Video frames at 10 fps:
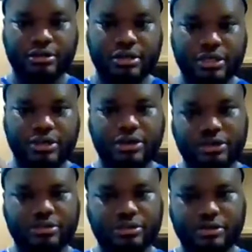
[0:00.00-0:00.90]
on
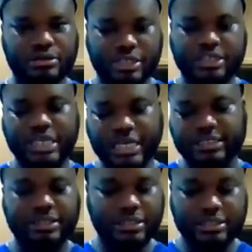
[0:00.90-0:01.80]
inside
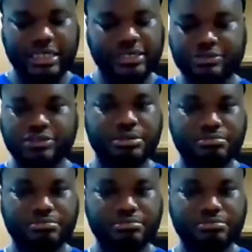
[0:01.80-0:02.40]
a swimming